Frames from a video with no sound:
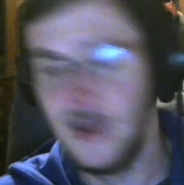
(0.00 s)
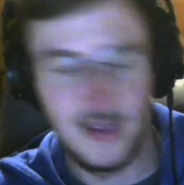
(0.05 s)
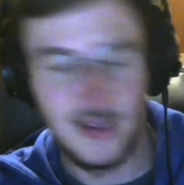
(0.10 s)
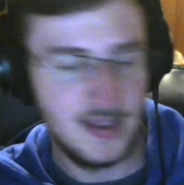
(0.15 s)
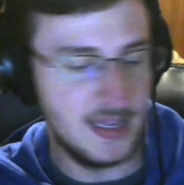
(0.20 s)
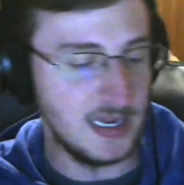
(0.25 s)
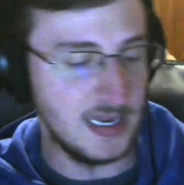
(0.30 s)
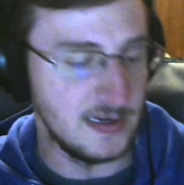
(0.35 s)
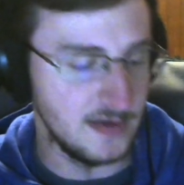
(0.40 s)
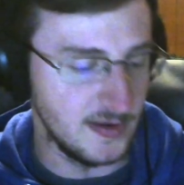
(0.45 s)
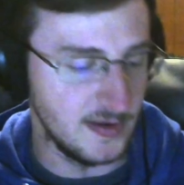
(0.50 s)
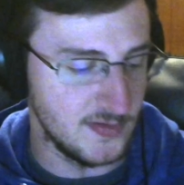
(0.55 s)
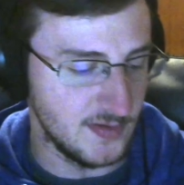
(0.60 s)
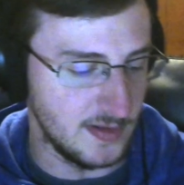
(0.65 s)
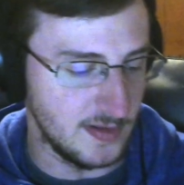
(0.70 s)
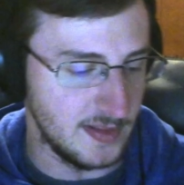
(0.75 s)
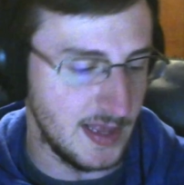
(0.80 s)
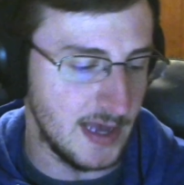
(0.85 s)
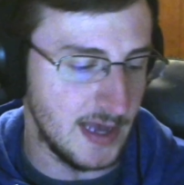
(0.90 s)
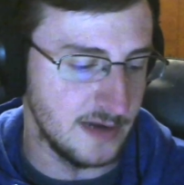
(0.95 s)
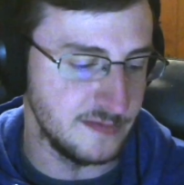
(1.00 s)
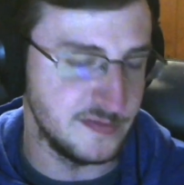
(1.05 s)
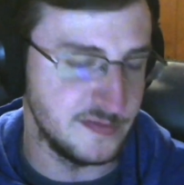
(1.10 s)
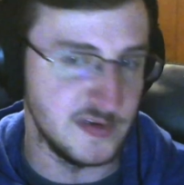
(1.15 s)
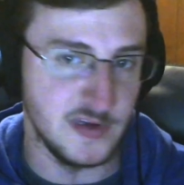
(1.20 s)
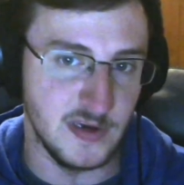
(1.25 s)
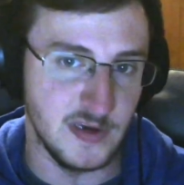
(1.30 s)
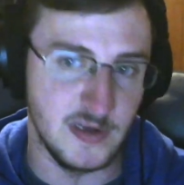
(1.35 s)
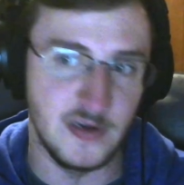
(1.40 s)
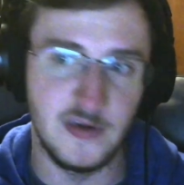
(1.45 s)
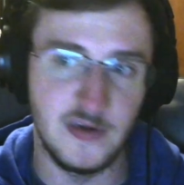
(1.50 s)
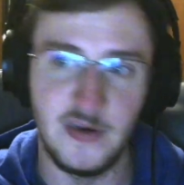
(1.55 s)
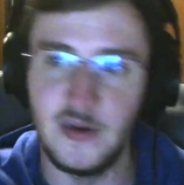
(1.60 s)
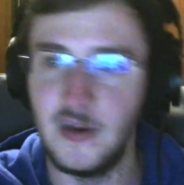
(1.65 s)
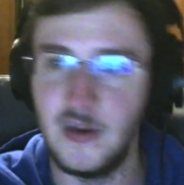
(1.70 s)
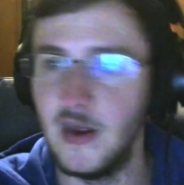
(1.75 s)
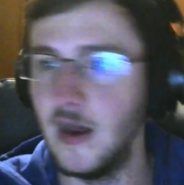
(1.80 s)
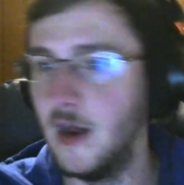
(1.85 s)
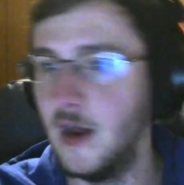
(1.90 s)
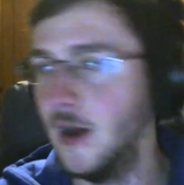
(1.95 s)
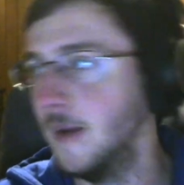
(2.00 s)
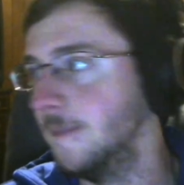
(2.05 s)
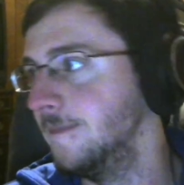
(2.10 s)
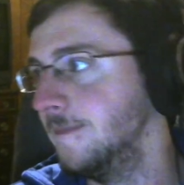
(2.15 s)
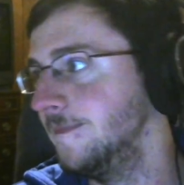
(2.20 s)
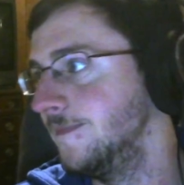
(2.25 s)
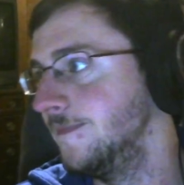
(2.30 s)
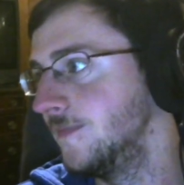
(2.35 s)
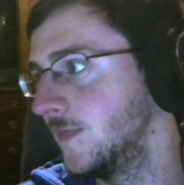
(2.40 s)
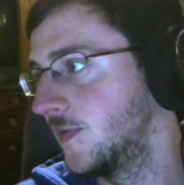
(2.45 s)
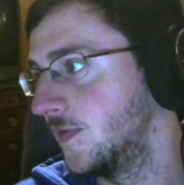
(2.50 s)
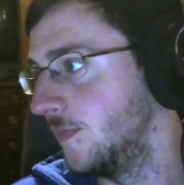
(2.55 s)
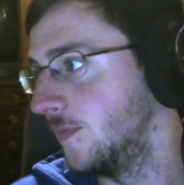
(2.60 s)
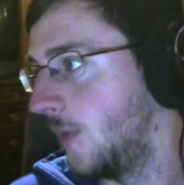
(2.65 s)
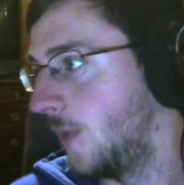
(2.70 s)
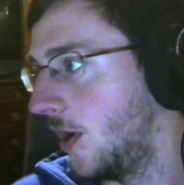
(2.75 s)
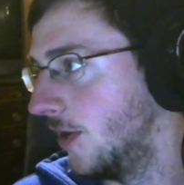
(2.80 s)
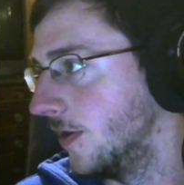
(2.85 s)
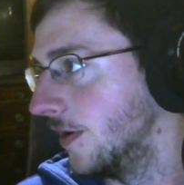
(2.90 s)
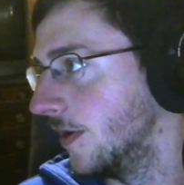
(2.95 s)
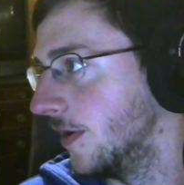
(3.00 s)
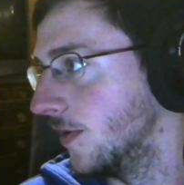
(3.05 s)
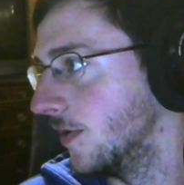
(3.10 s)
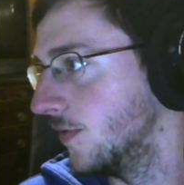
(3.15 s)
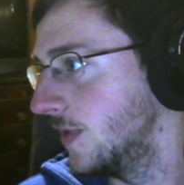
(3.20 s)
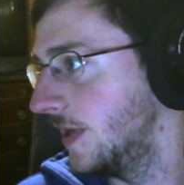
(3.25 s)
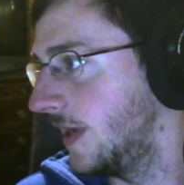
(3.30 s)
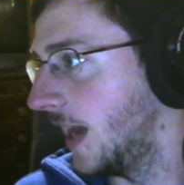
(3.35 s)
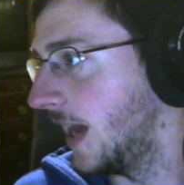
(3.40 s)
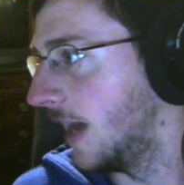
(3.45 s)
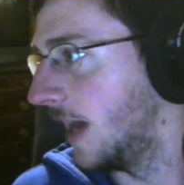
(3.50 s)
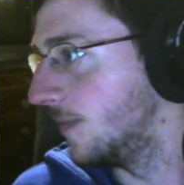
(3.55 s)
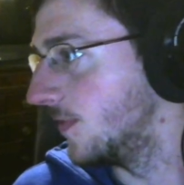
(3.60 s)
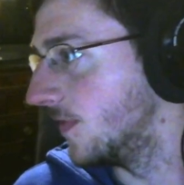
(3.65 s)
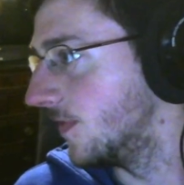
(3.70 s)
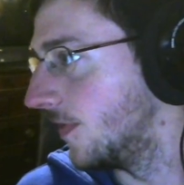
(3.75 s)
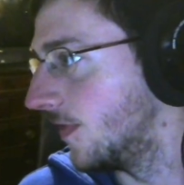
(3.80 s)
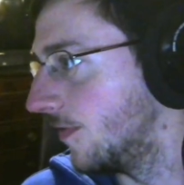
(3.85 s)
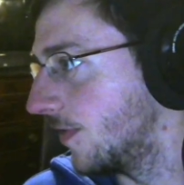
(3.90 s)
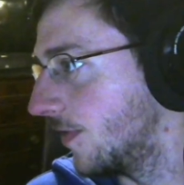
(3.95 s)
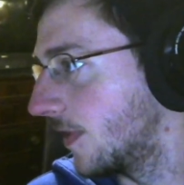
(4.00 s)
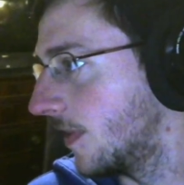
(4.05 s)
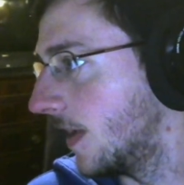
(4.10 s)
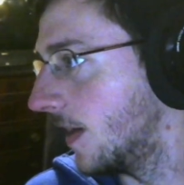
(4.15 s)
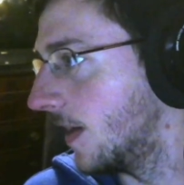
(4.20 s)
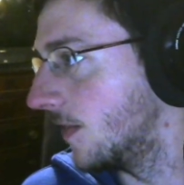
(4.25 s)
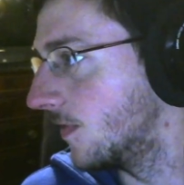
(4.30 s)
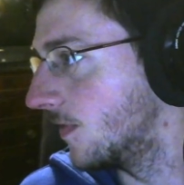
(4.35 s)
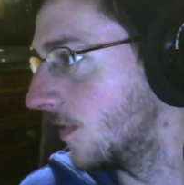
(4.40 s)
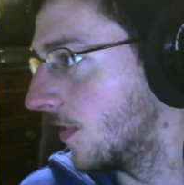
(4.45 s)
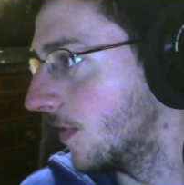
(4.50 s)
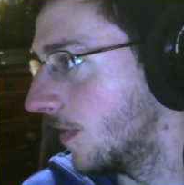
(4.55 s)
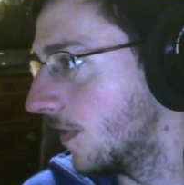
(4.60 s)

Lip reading: He does a lot of good smaller recaps and stuff like that, so